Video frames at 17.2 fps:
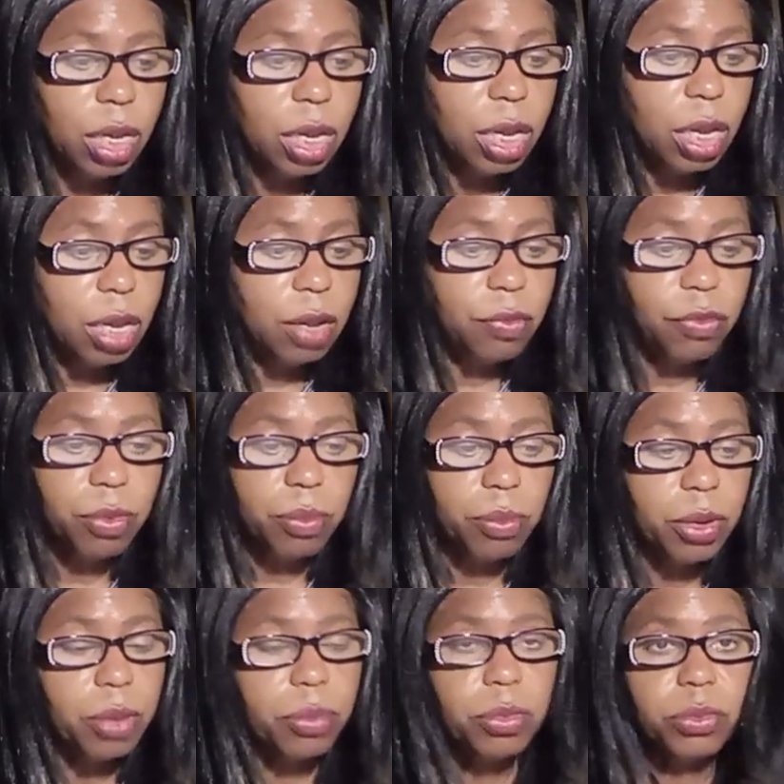And
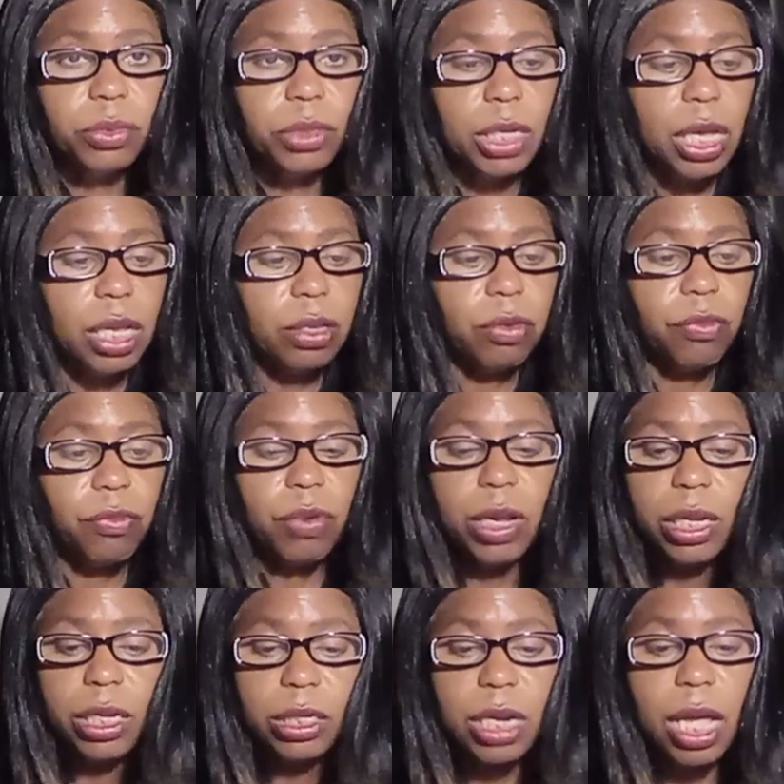remember, we have to
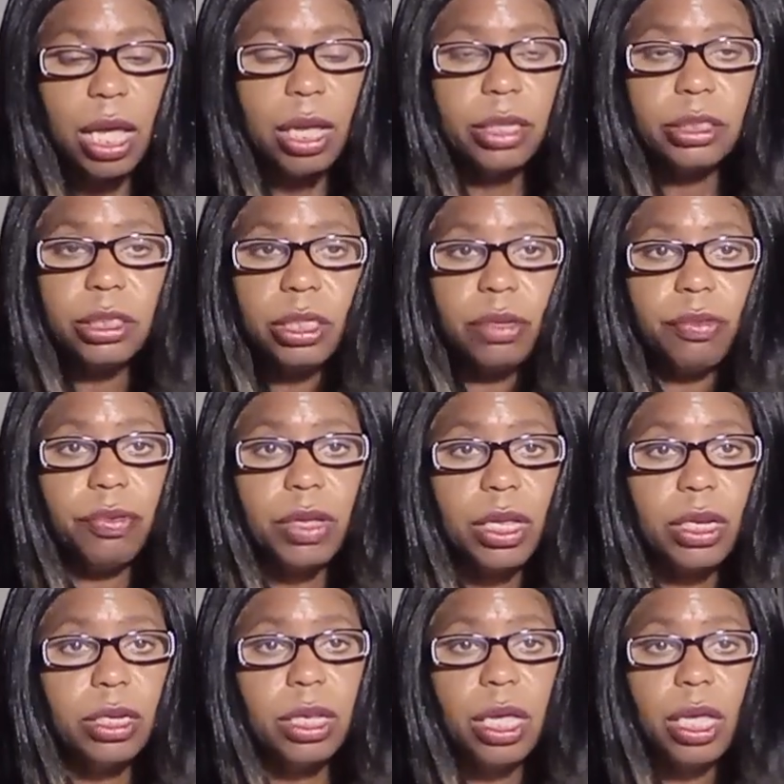recognize if it
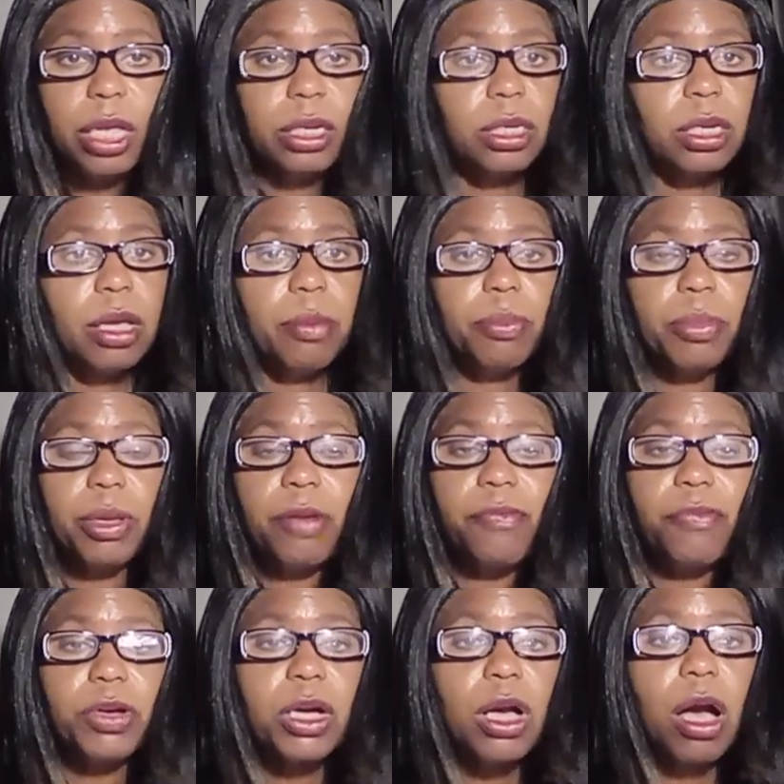had not been
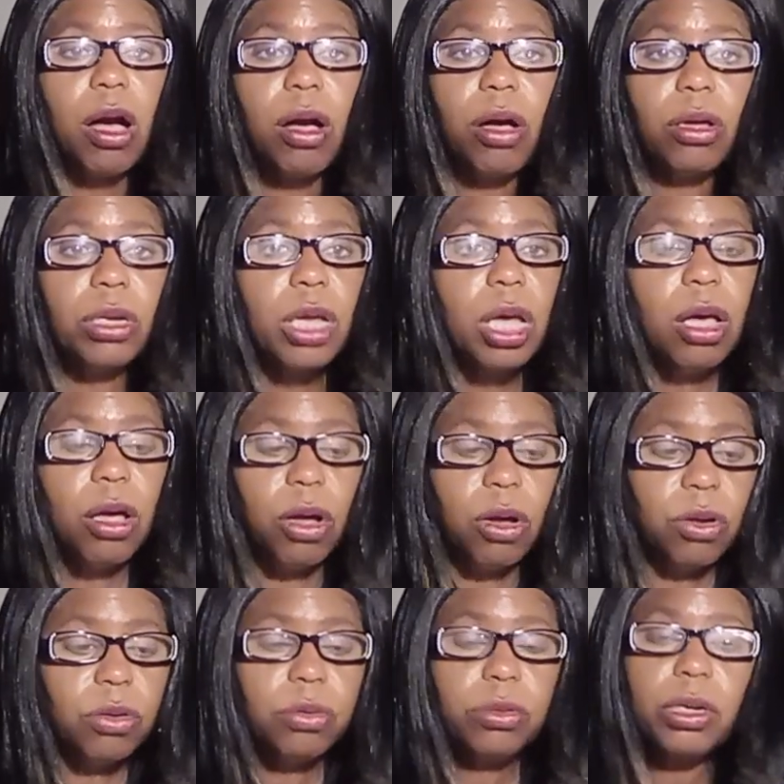for God
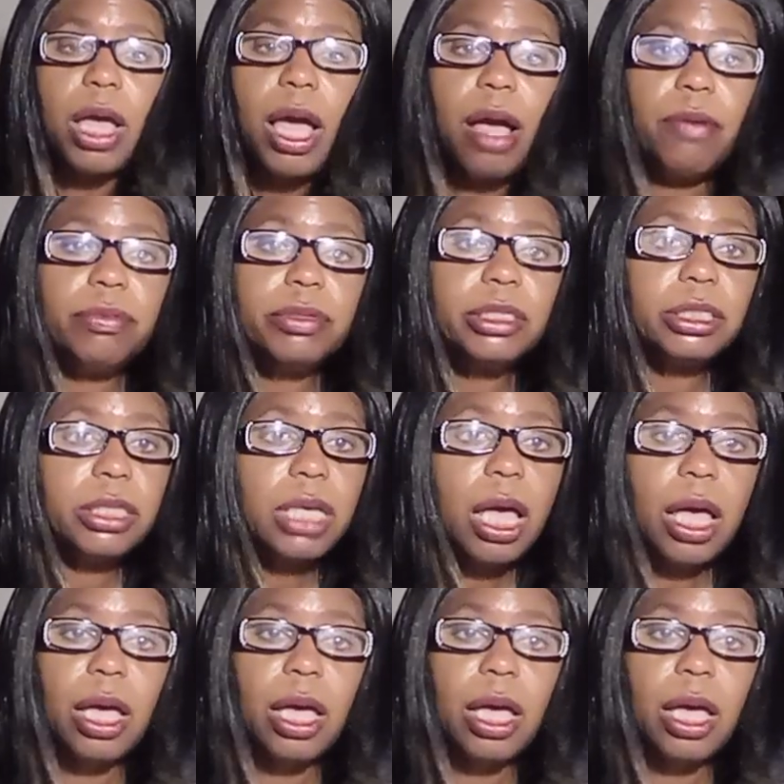on our side,